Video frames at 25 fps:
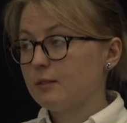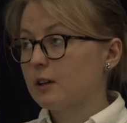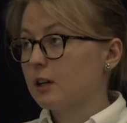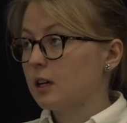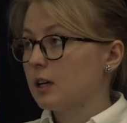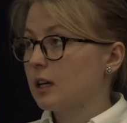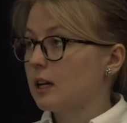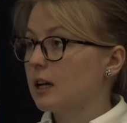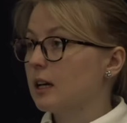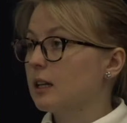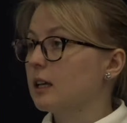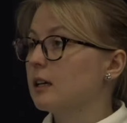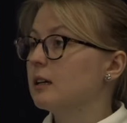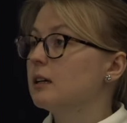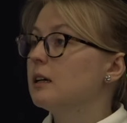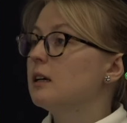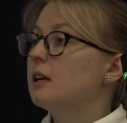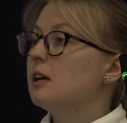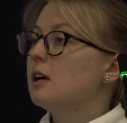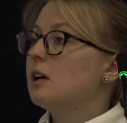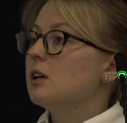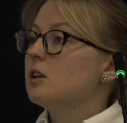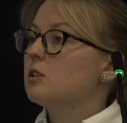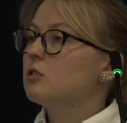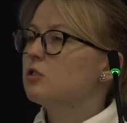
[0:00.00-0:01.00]
very kind of
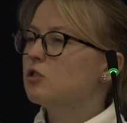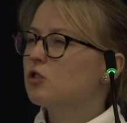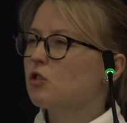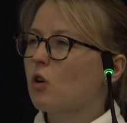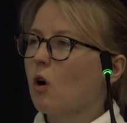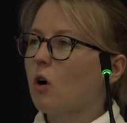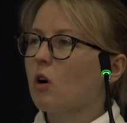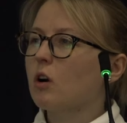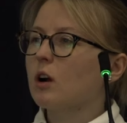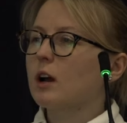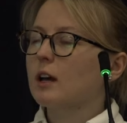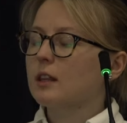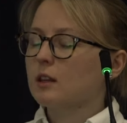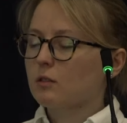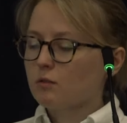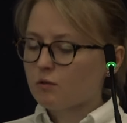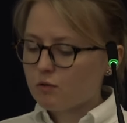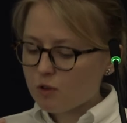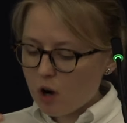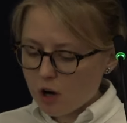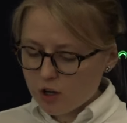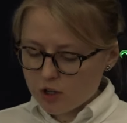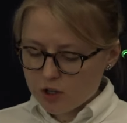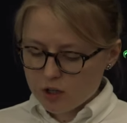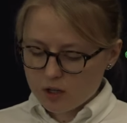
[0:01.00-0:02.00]
strong kind of
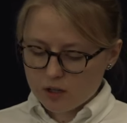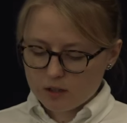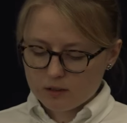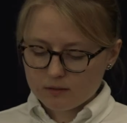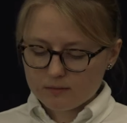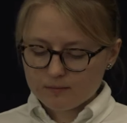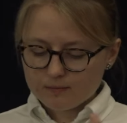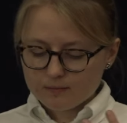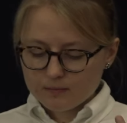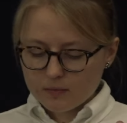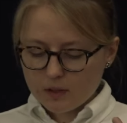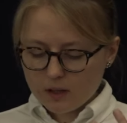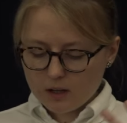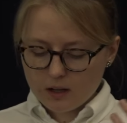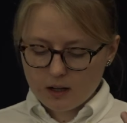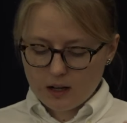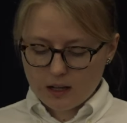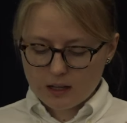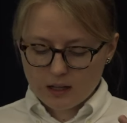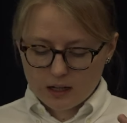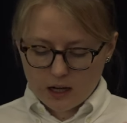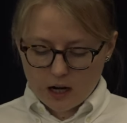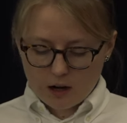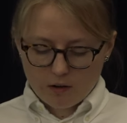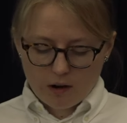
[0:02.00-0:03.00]
Russian
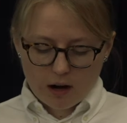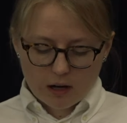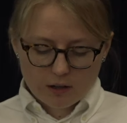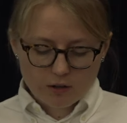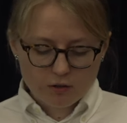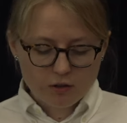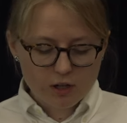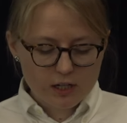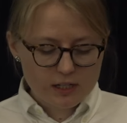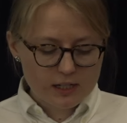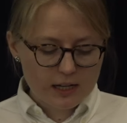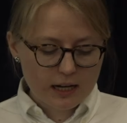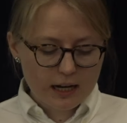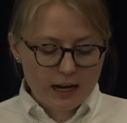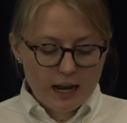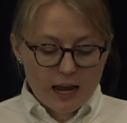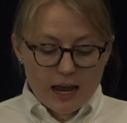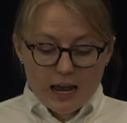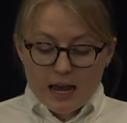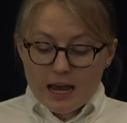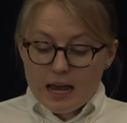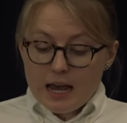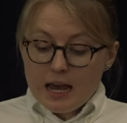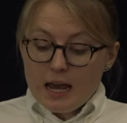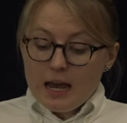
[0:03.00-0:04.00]
kind of characteristic
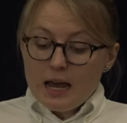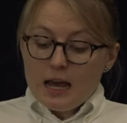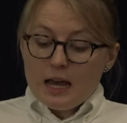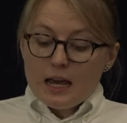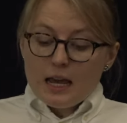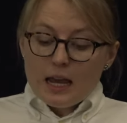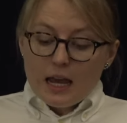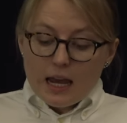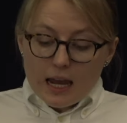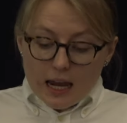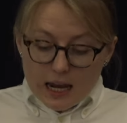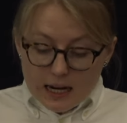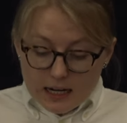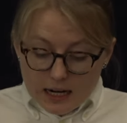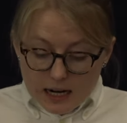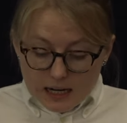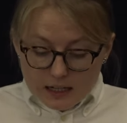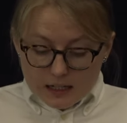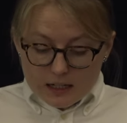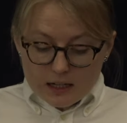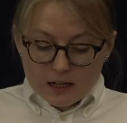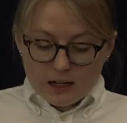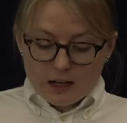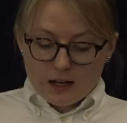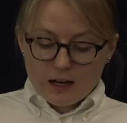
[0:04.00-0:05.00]
in
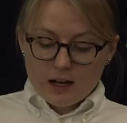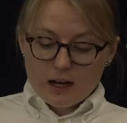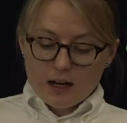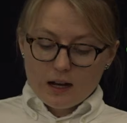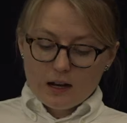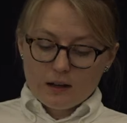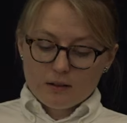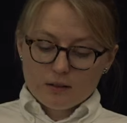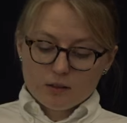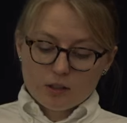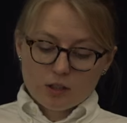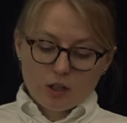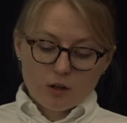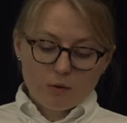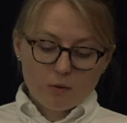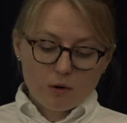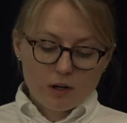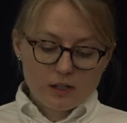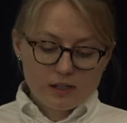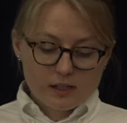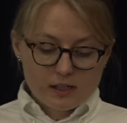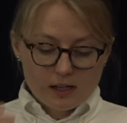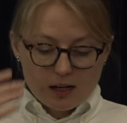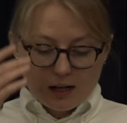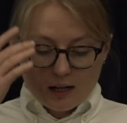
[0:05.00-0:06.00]
it. So it
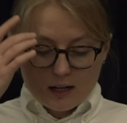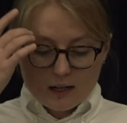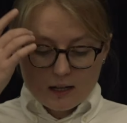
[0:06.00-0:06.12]
was